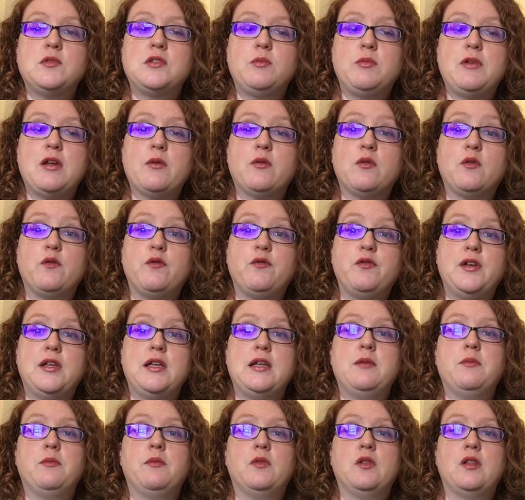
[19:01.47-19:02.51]
to be able to fit
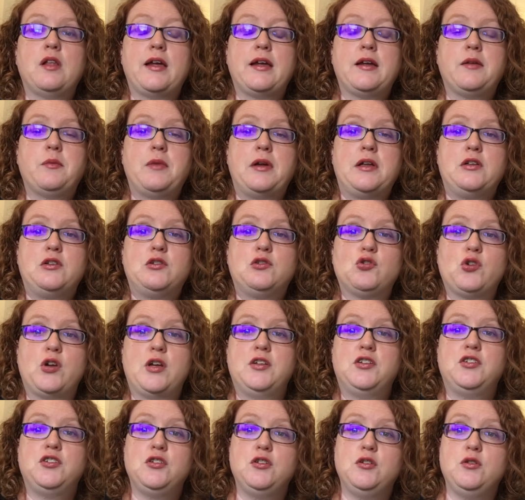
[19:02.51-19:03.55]
in like my dress
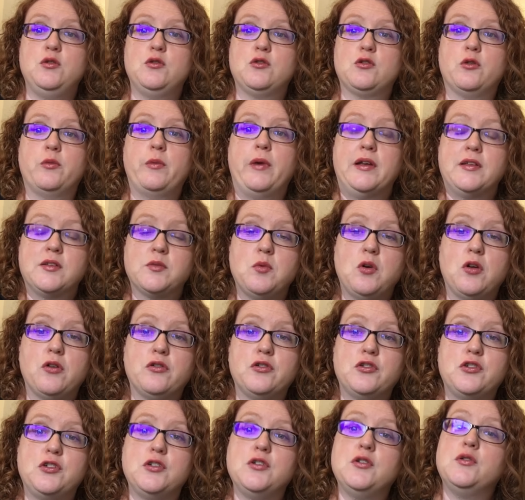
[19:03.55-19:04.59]
shoes or my smaller
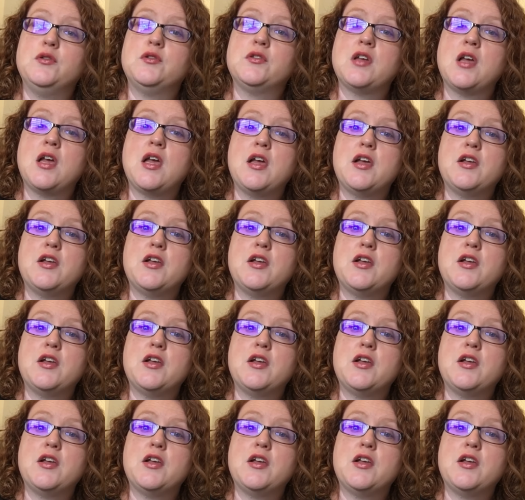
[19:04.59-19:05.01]
shoes,